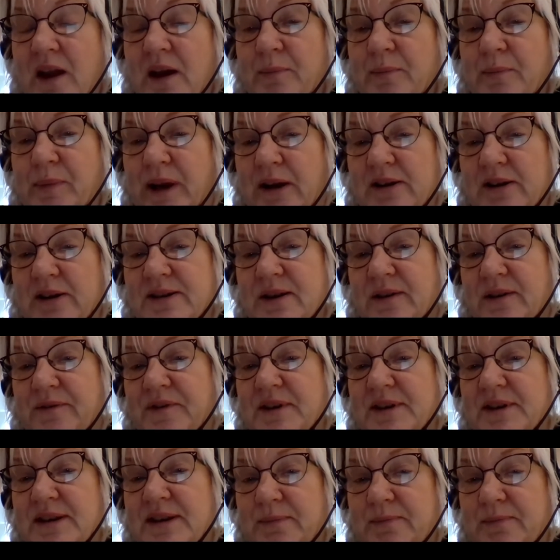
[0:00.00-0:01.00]
Because
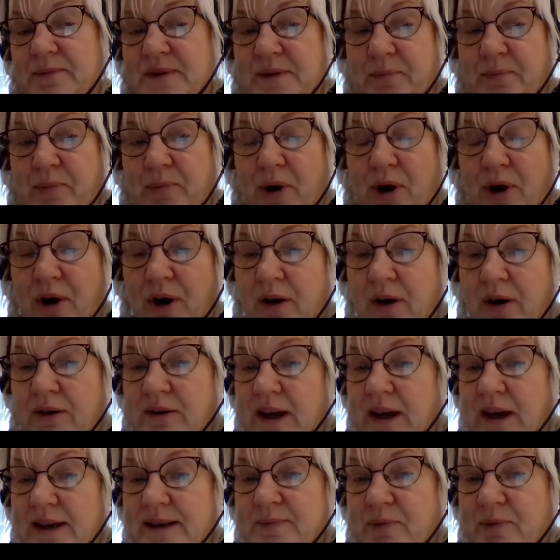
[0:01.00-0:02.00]
obviously support
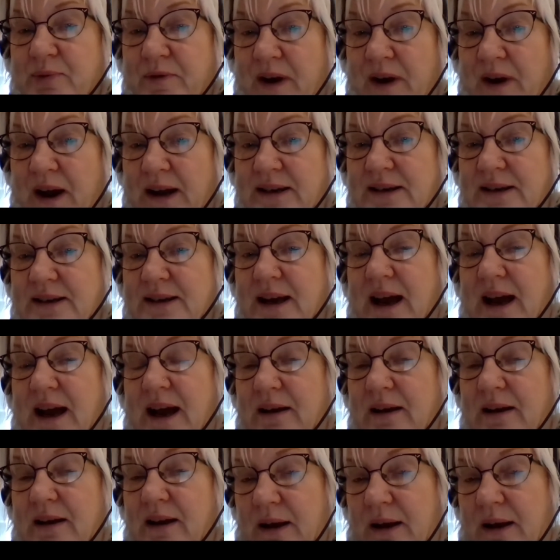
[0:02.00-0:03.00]
is provided
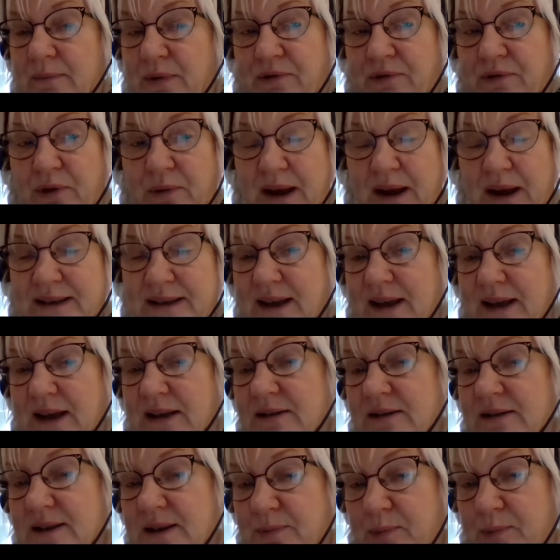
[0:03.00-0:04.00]
through
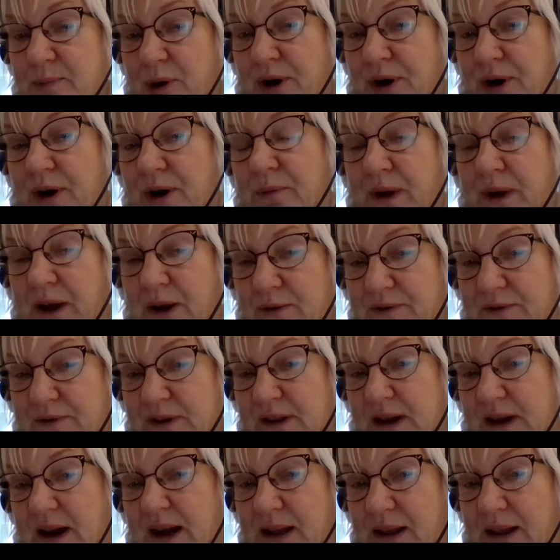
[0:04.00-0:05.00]
SEN support, and we covered
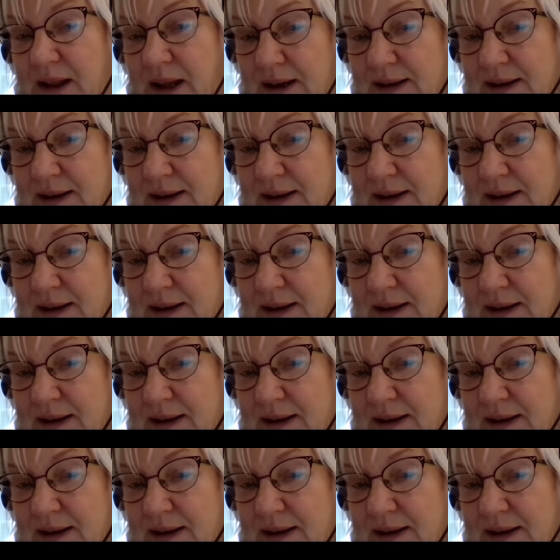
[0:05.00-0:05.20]
that in the